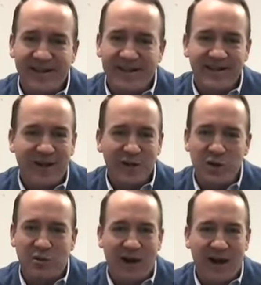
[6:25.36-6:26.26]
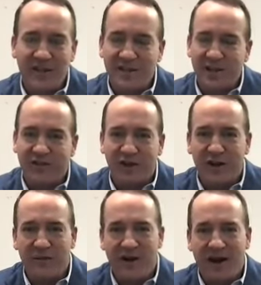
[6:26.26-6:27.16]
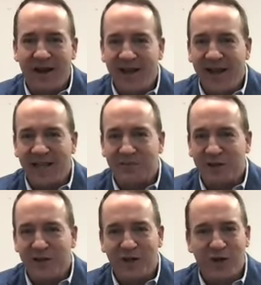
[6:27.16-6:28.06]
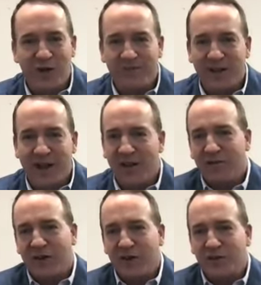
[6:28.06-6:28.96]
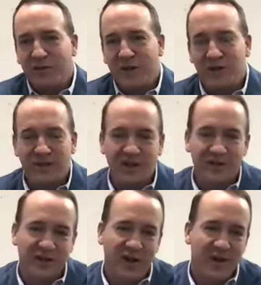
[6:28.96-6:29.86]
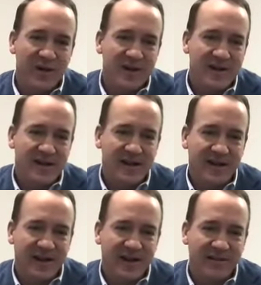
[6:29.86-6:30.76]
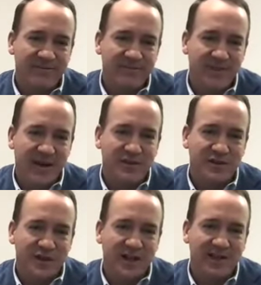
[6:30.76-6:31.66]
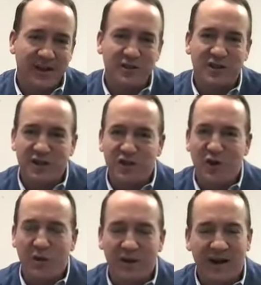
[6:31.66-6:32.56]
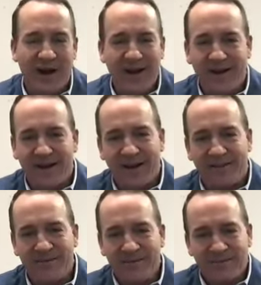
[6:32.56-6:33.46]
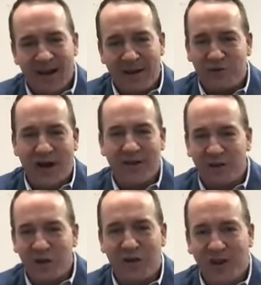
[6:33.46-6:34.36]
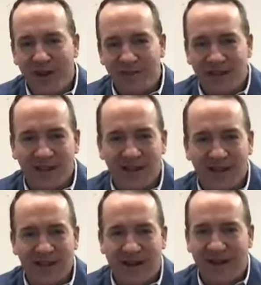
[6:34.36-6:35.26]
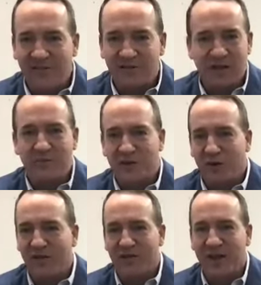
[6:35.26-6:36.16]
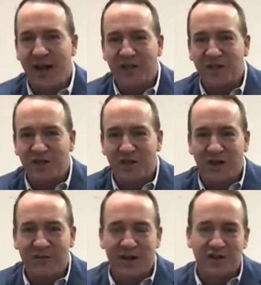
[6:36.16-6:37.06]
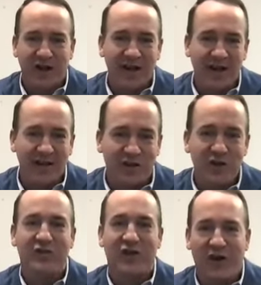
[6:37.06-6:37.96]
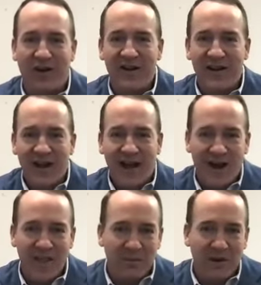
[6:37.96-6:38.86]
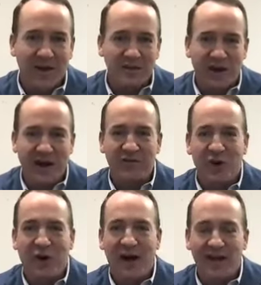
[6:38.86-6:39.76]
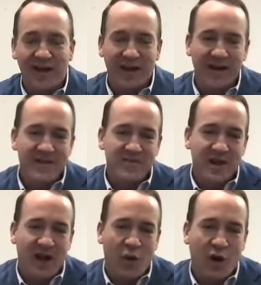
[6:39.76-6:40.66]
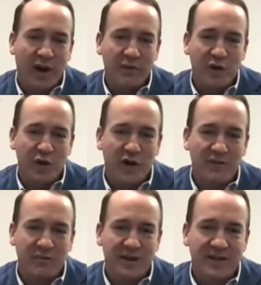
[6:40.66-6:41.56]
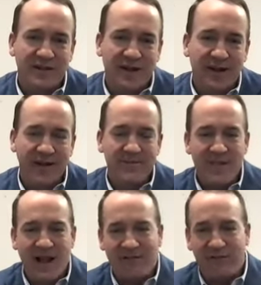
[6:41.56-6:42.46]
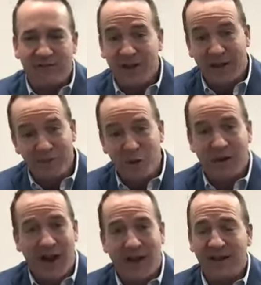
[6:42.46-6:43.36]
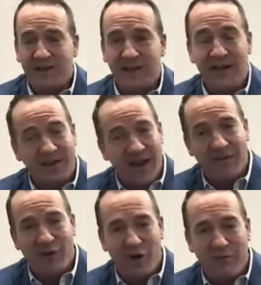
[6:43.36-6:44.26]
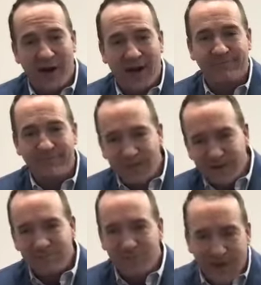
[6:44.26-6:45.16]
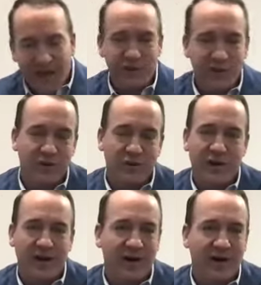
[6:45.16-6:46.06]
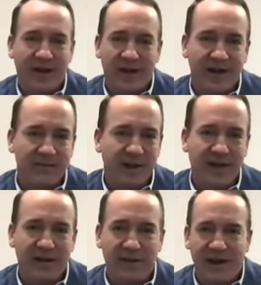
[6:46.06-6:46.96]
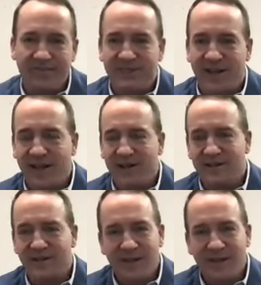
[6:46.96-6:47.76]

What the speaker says: Luke Bryan's a good friend of mine. He asked me to do it. I love country music, so that was an enjoyable night. I'm trying to do things that at least I have some sort of connection to. I'm not trying to get too far out of the box where I have no idea what I'm doing, but I feel like I'm doing a lot of these things kind of on my schedule, where being at my kids'